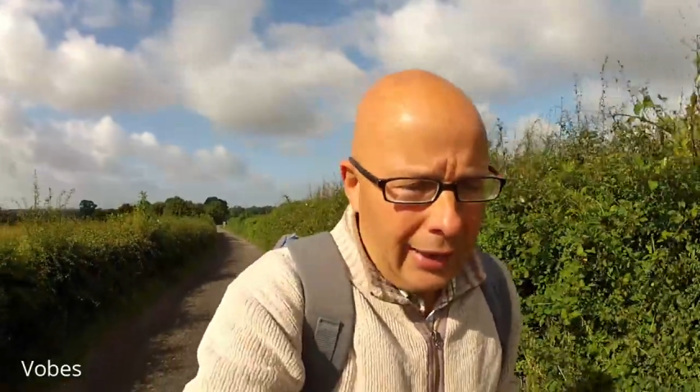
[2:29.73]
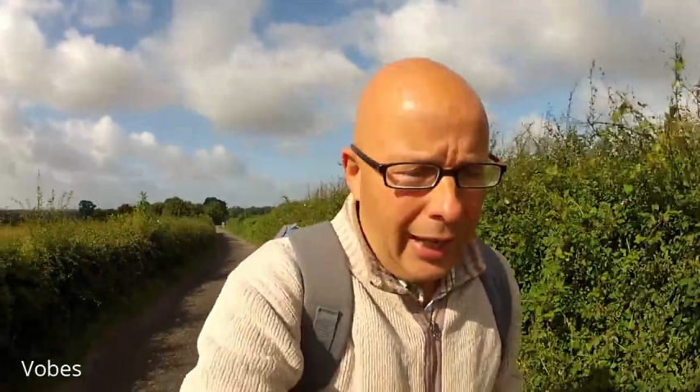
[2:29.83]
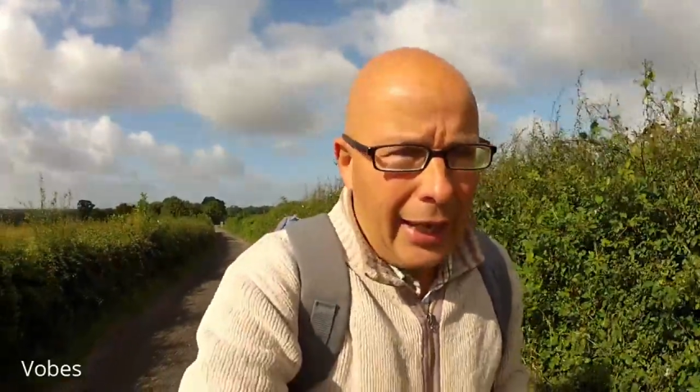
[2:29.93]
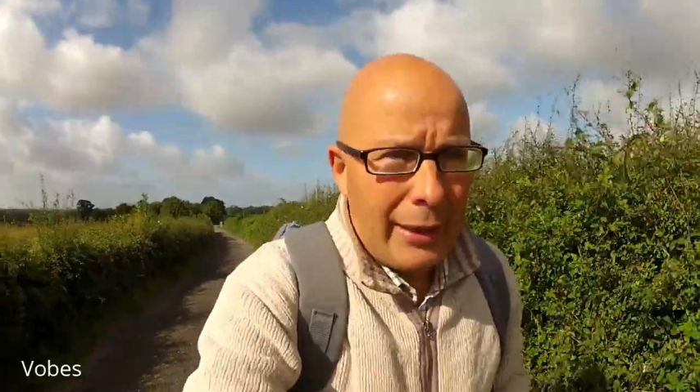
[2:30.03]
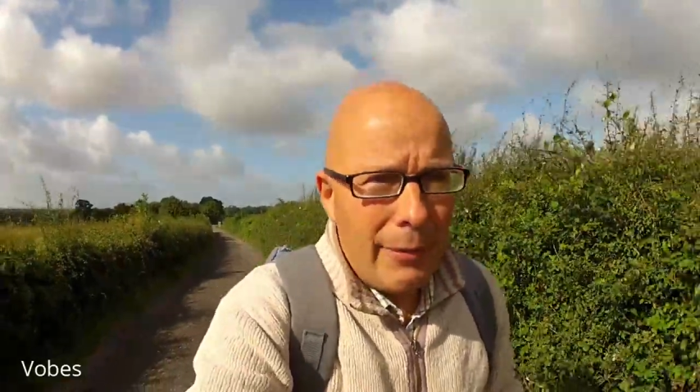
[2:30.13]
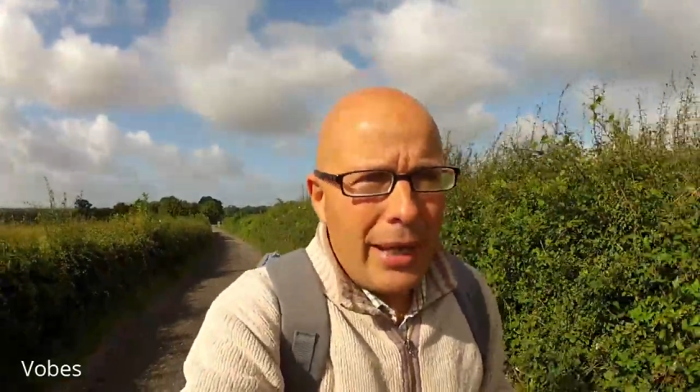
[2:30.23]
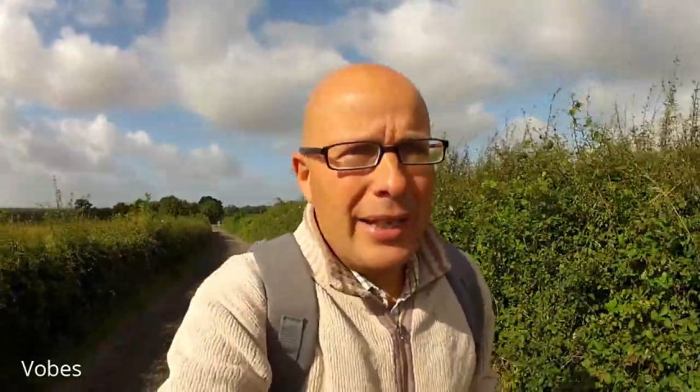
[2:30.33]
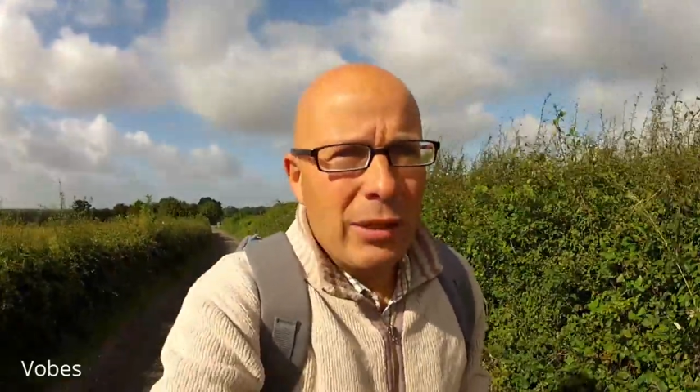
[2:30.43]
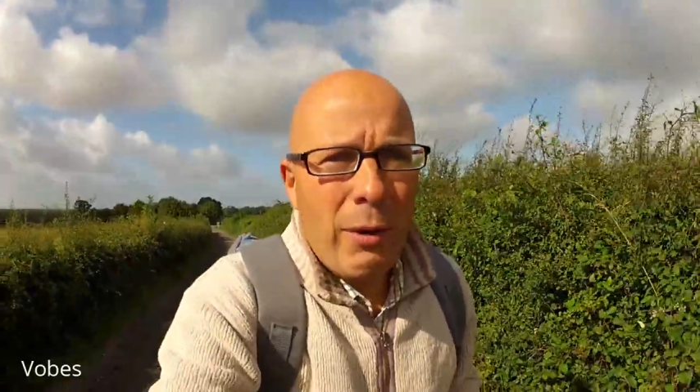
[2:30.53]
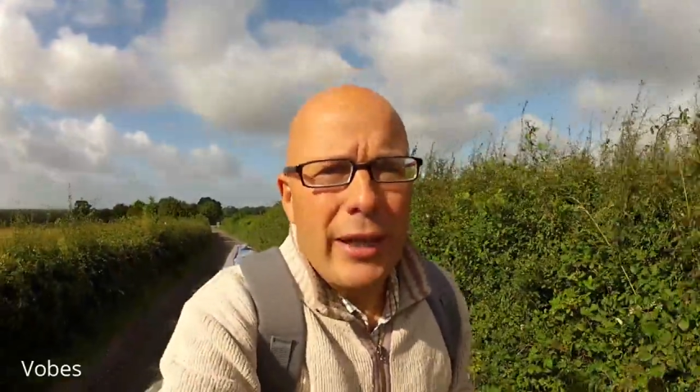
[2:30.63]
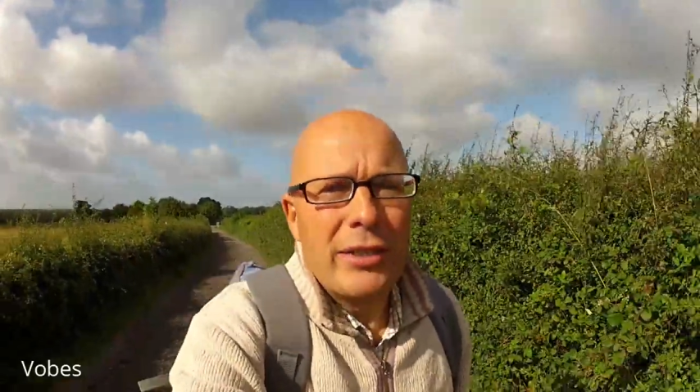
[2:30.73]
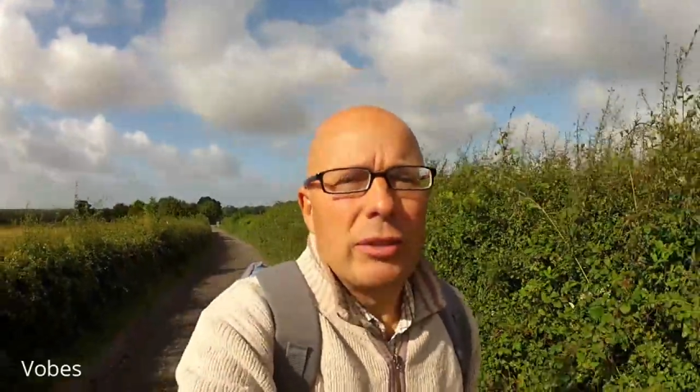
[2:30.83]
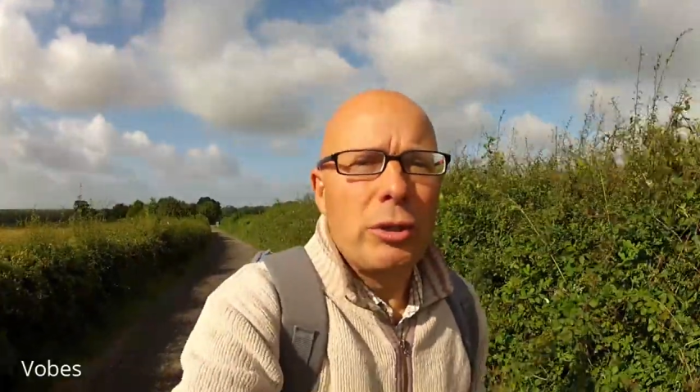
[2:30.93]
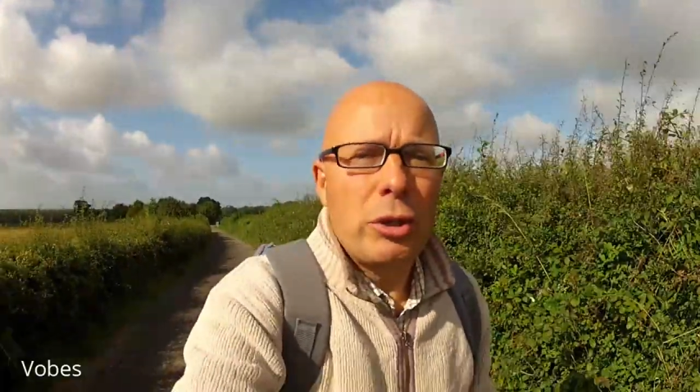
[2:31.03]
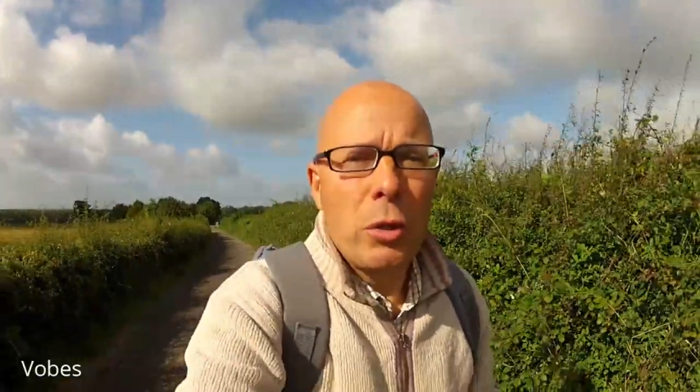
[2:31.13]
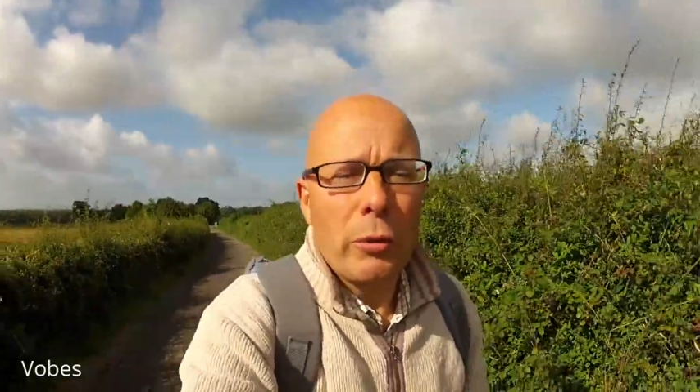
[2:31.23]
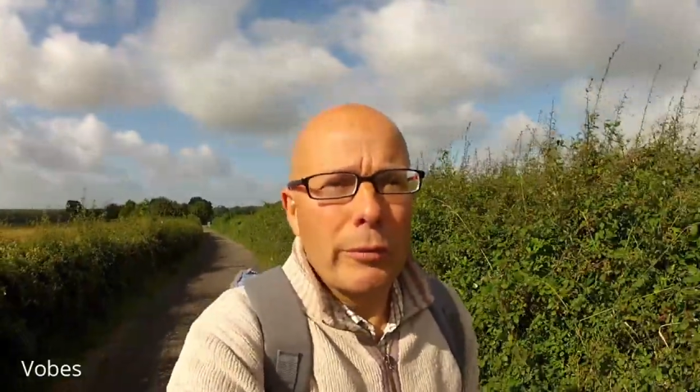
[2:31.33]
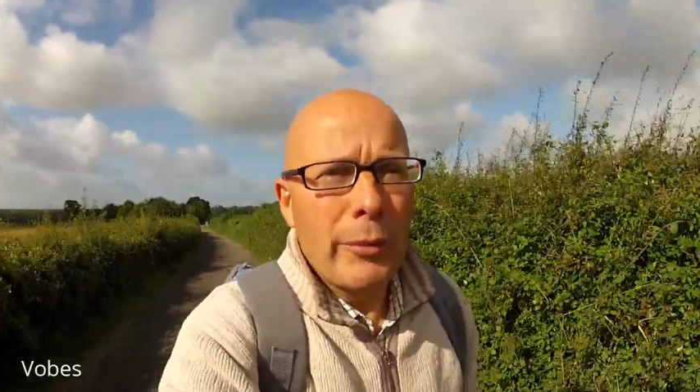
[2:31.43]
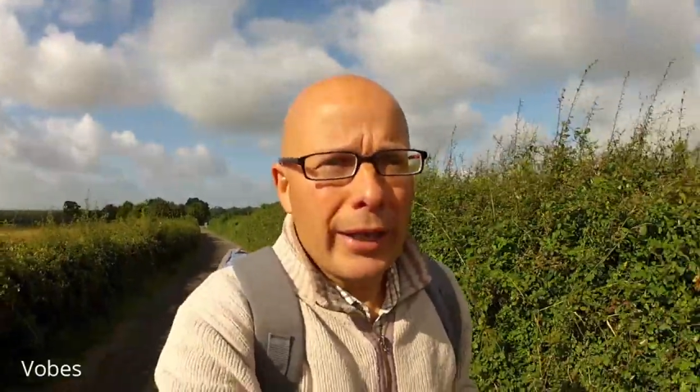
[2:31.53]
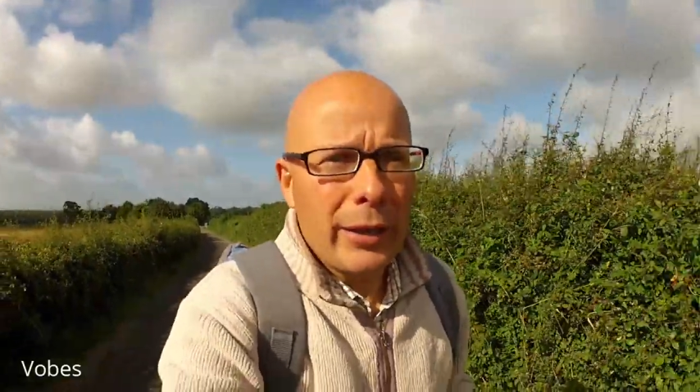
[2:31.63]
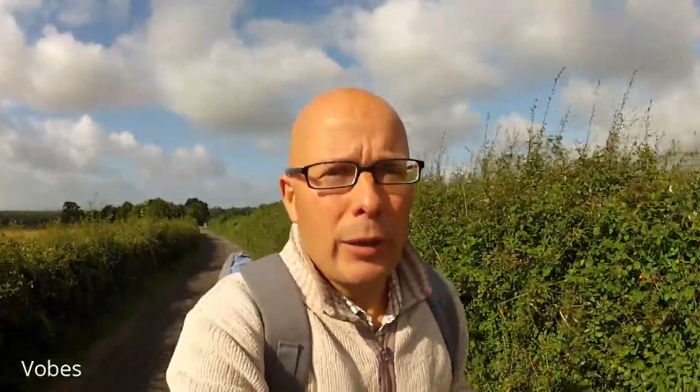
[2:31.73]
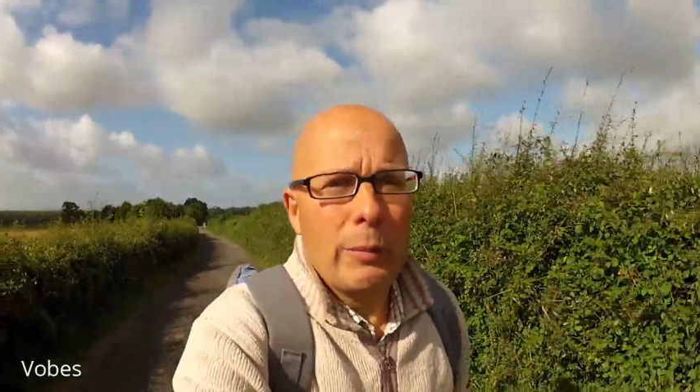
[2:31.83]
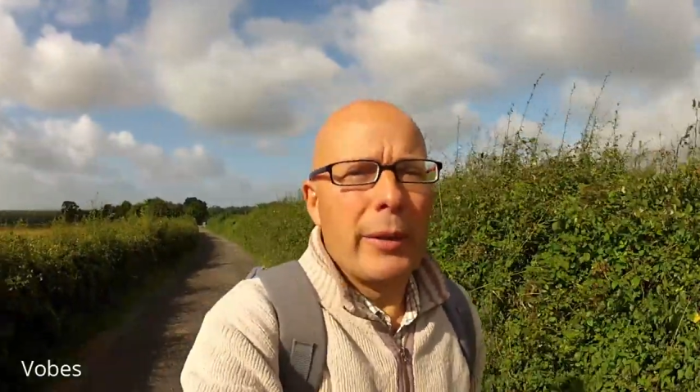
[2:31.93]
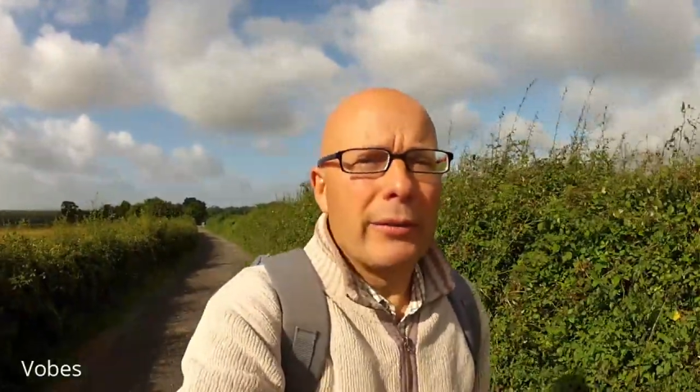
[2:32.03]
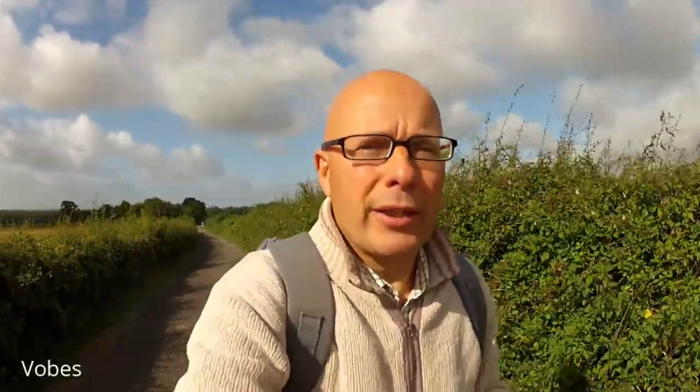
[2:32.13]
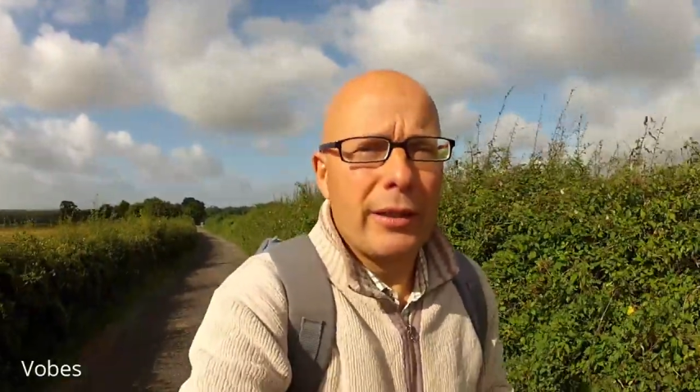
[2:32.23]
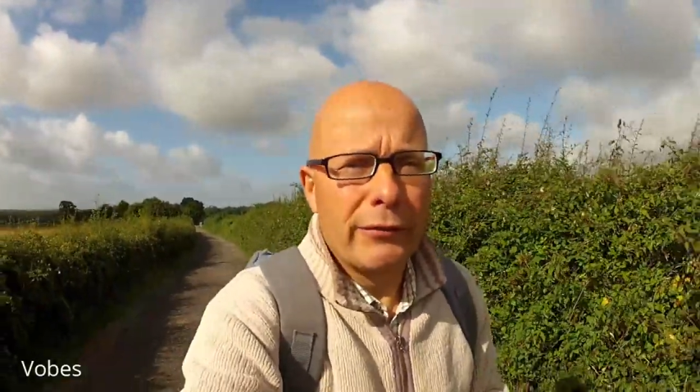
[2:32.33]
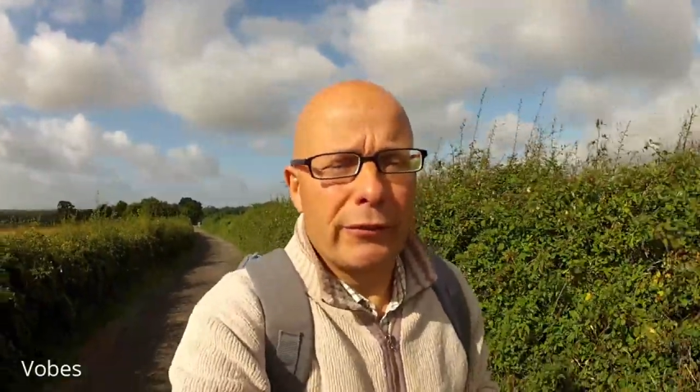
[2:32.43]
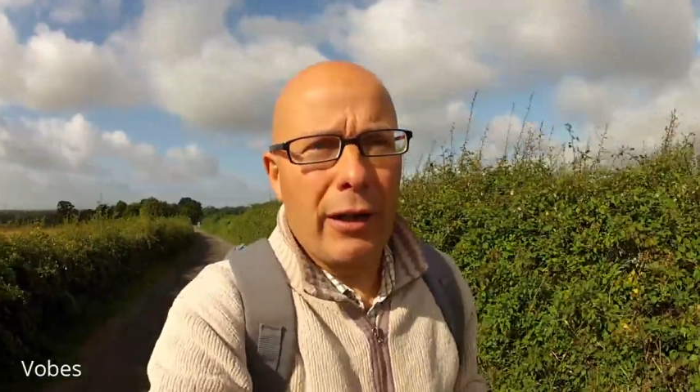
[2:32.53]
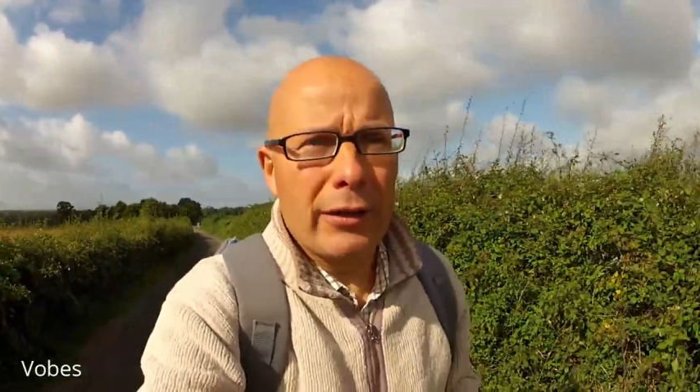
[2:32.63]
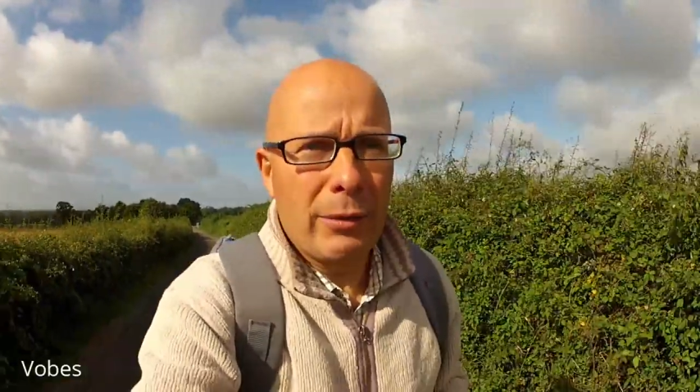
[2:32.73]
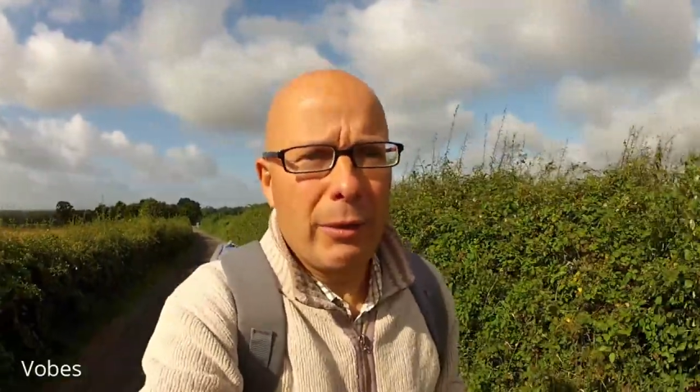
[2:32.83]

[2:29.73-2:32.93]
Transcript: and made his way to Shoreham, where he got a boat to France,